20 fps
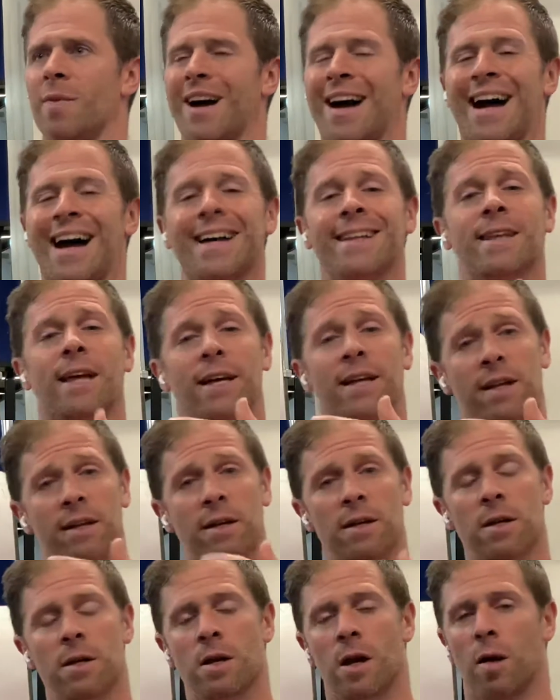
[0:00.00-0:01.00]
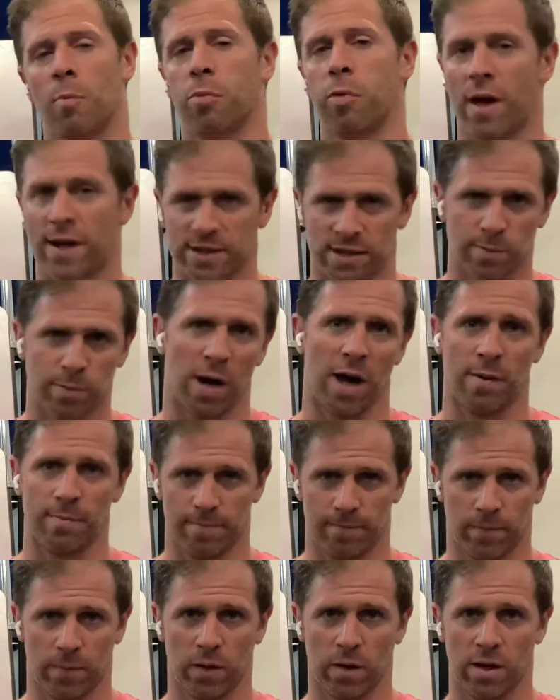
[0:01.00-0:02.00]
highlighted a blind spot
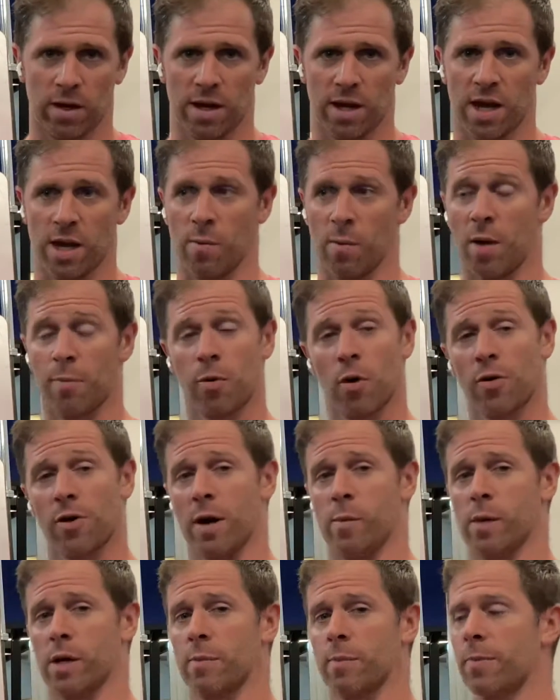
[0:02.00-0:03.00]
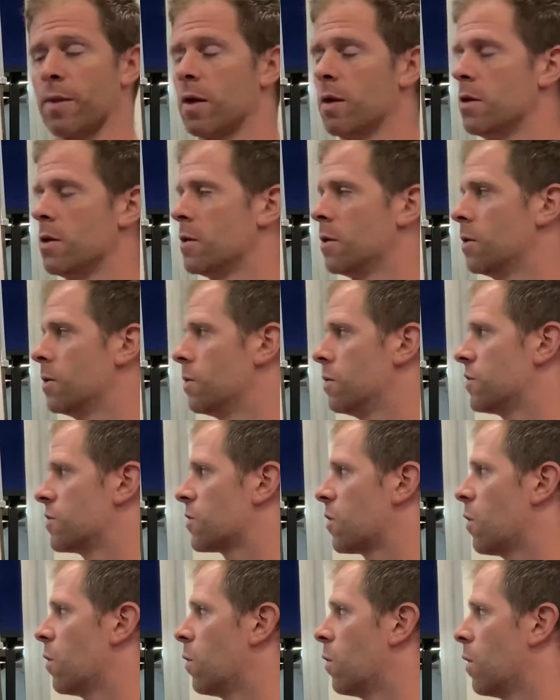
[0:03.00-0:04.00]
in my programming.
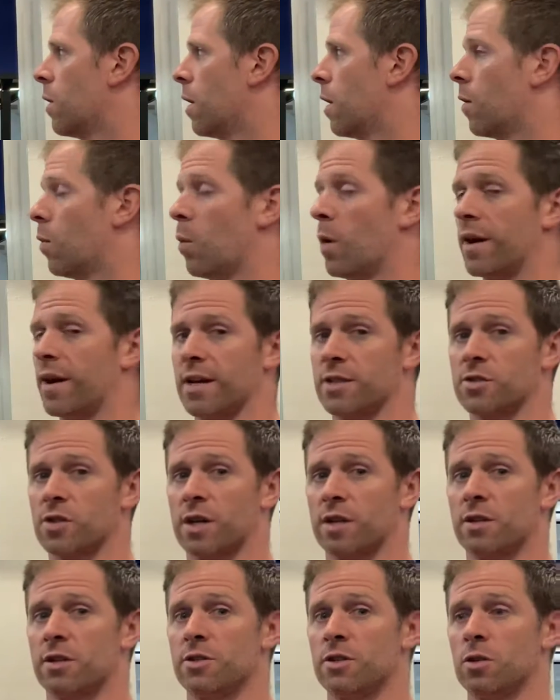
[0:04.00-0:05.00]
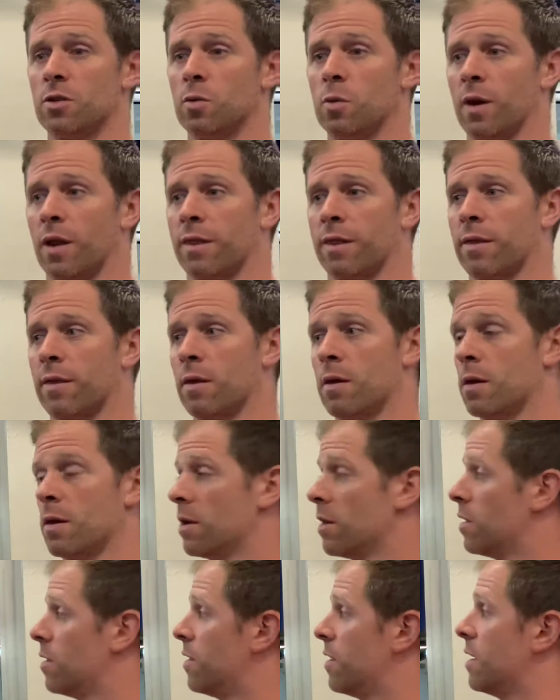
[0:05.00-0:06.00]
So what I tried to do with
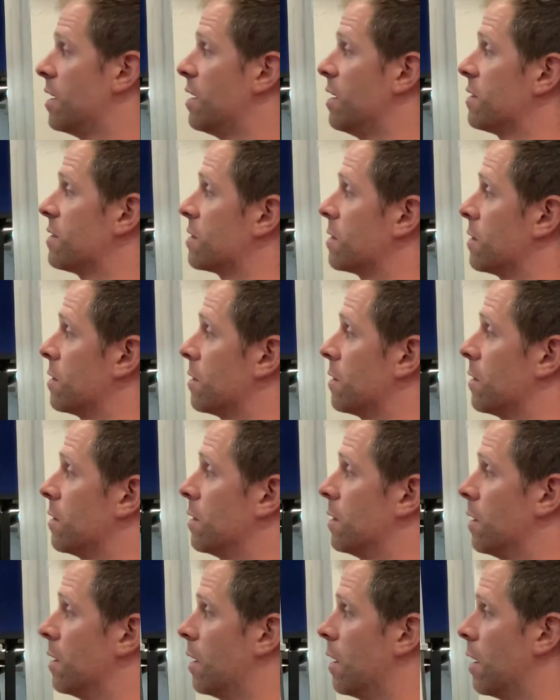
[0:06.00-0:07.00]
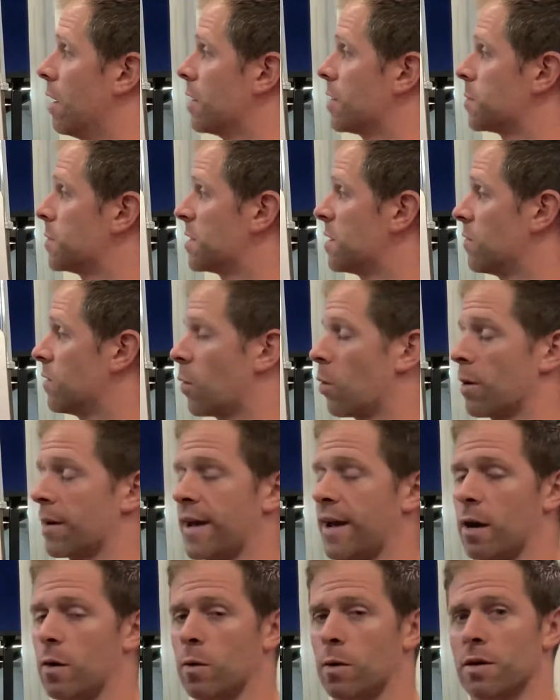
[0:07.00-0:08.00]
this specific
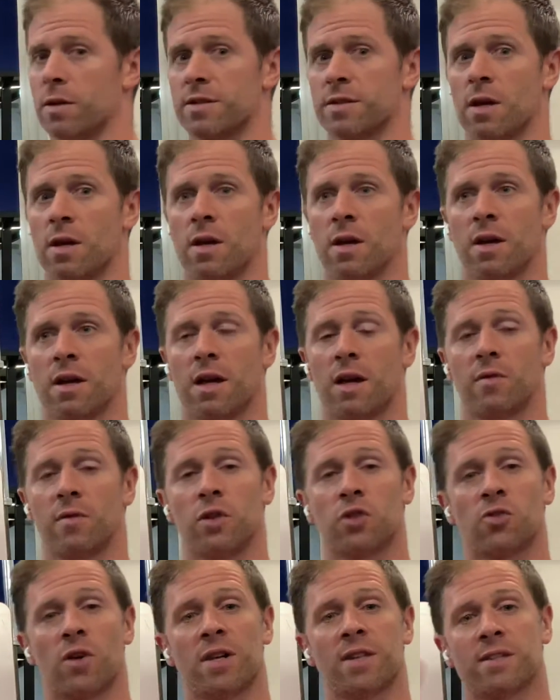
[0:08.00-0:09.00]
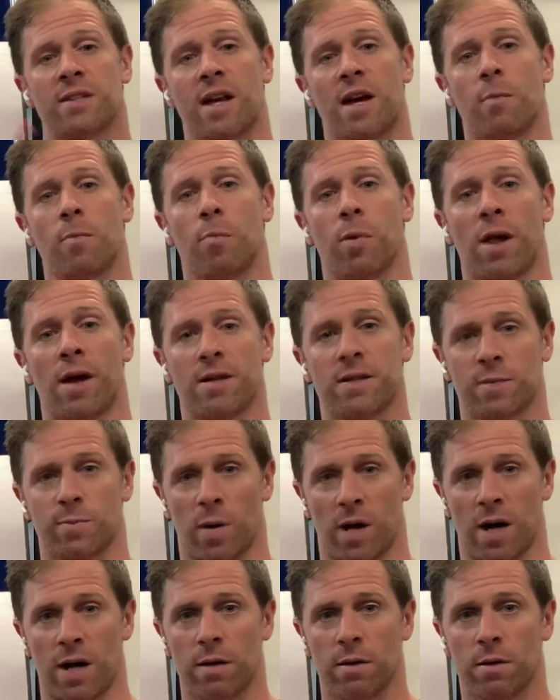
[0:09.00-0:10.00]
workout was kind of address that blind
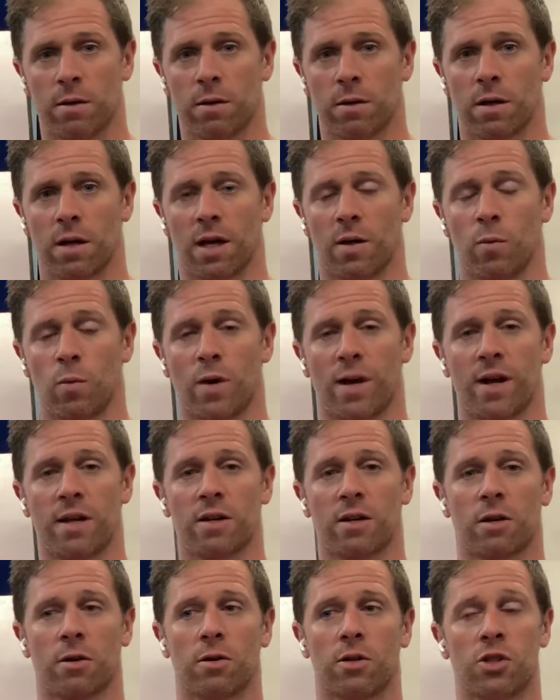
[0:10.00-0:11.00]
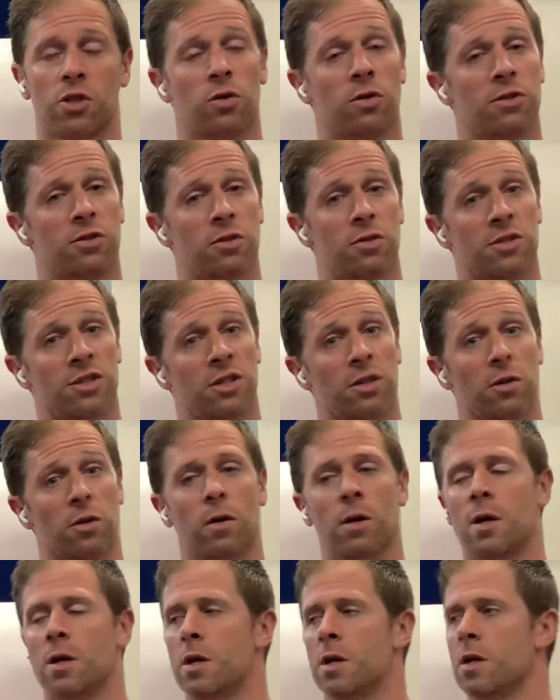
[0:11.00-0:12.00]
spot. And what I'd encourage you to do
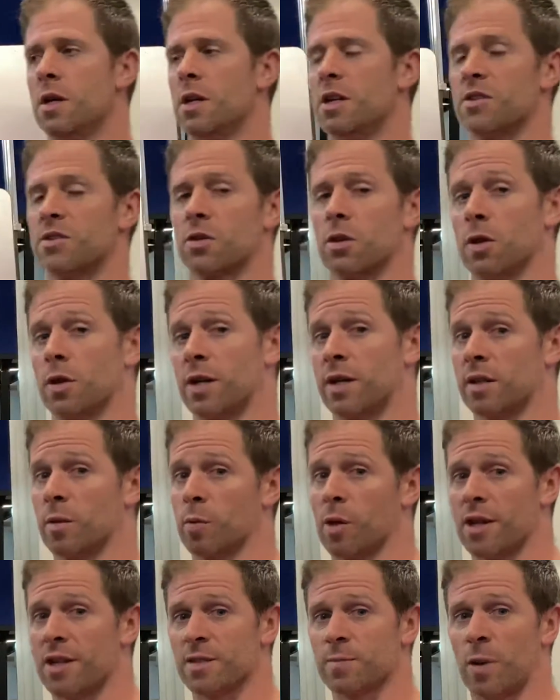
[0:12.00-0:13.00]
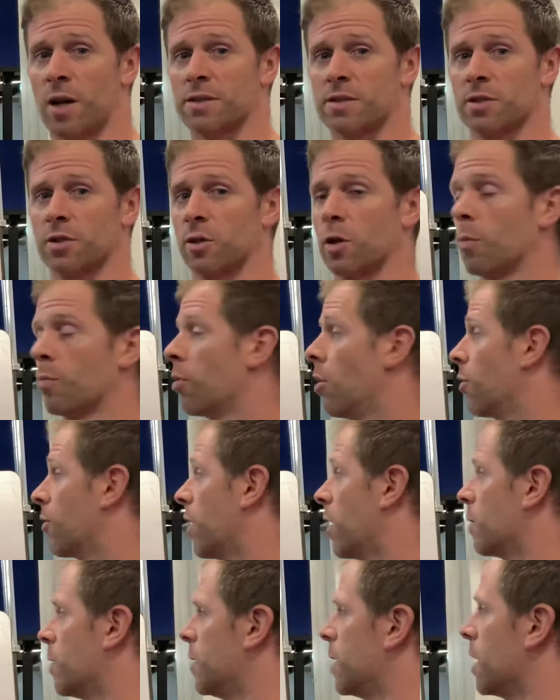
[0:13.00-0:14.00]
too is to look at the blind spots in your
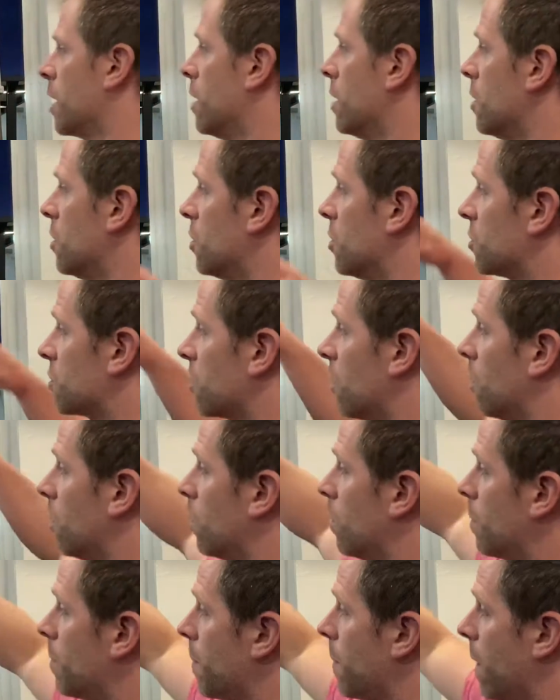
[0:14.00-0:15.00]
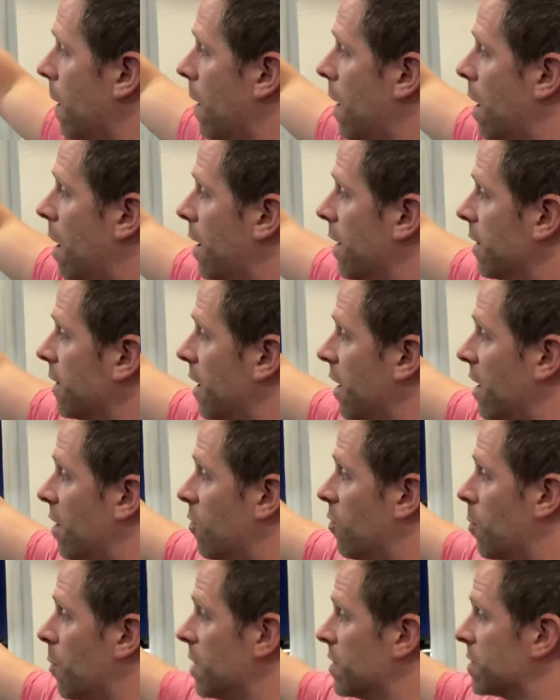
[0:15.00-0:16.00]
programming. So I
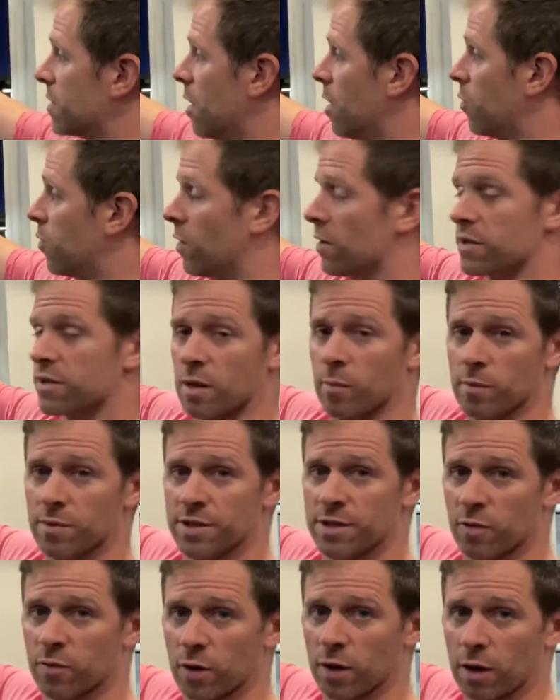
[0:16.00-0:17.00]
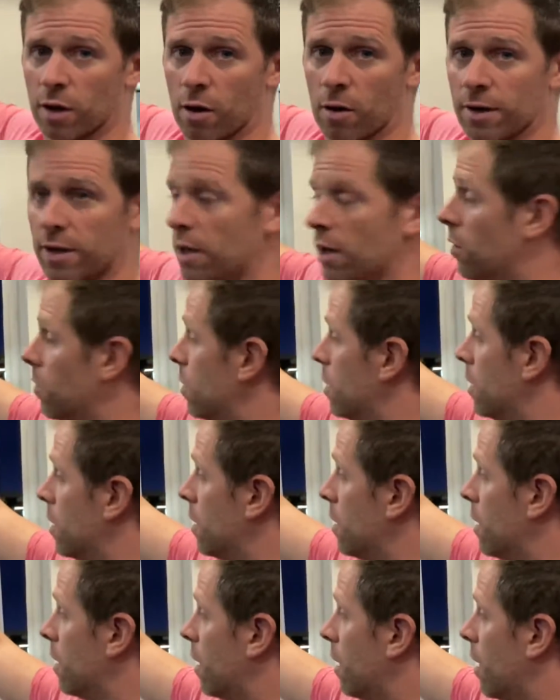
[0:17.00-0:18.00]
gave myself some different cardio
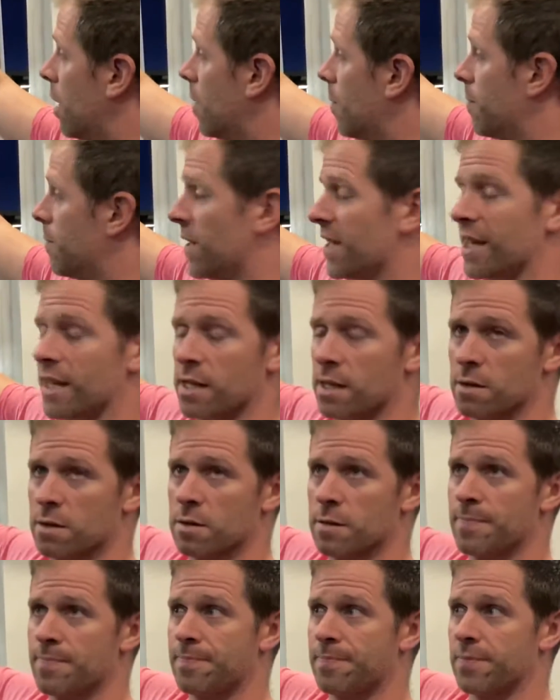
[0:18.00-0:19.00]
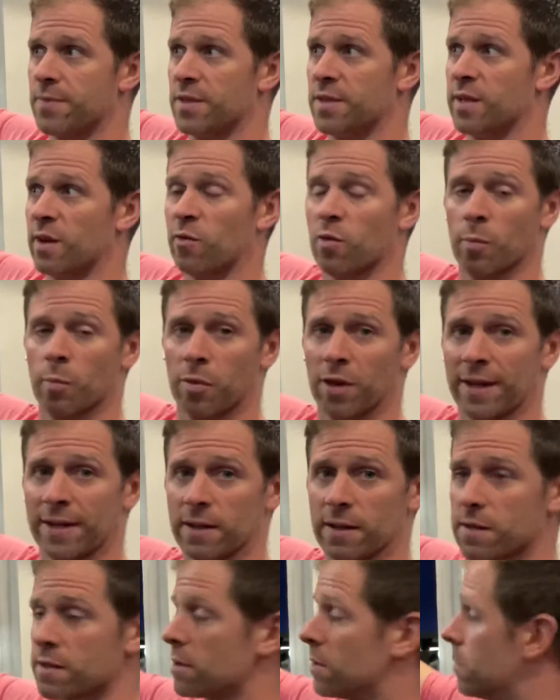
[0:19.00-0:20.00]
in different
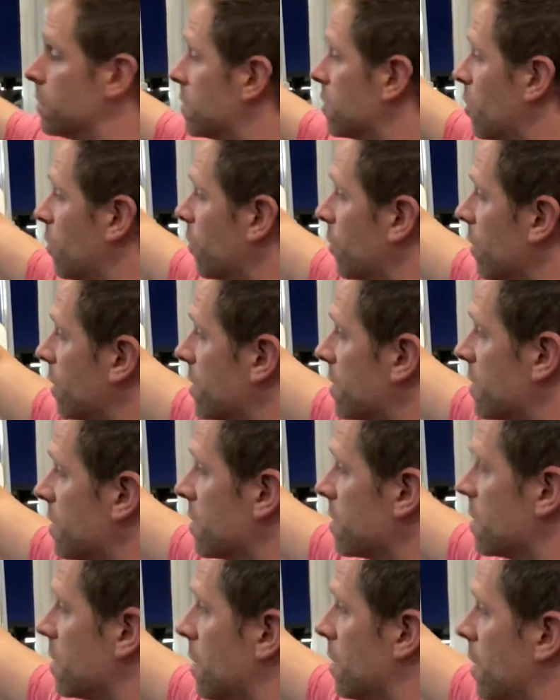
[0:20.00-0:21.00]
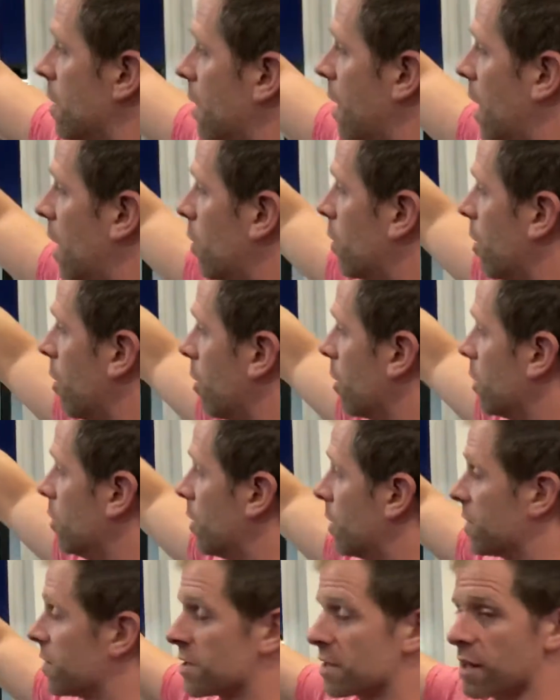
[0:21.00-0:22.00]
planes. So for instance, I would argue
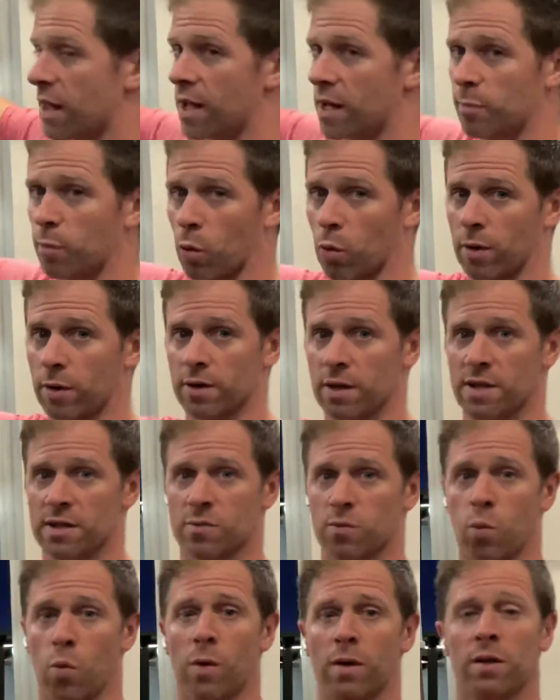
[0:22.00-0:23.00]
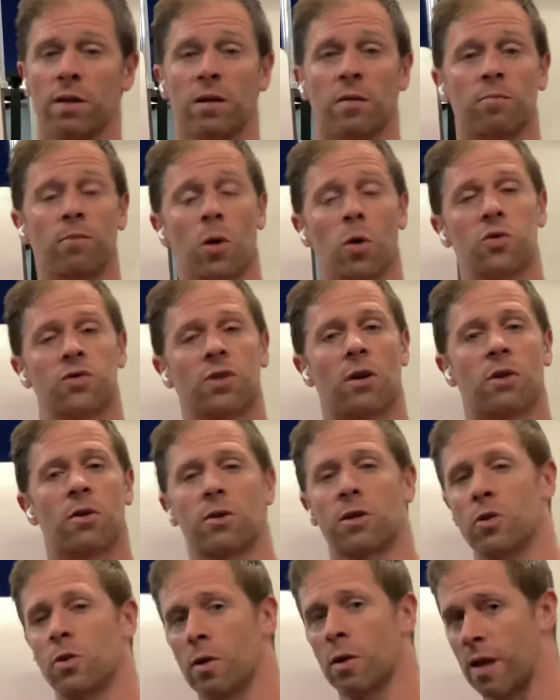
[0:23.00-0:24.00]
that the slide board is one of the most
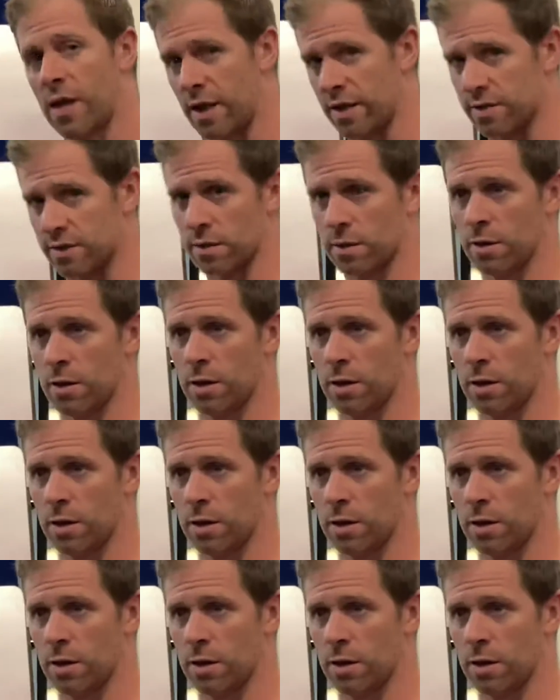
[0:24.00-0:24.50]
underutilized